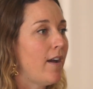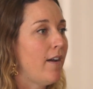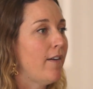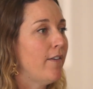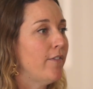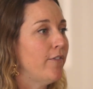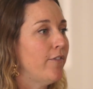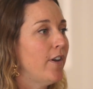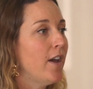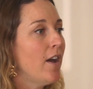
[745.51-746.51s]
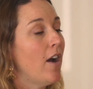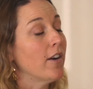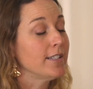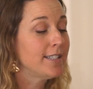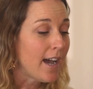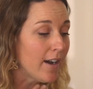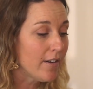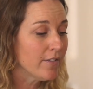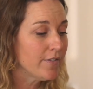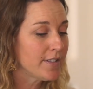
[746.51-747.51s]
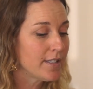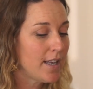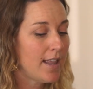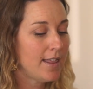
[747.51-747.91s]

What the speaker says: of ourselves,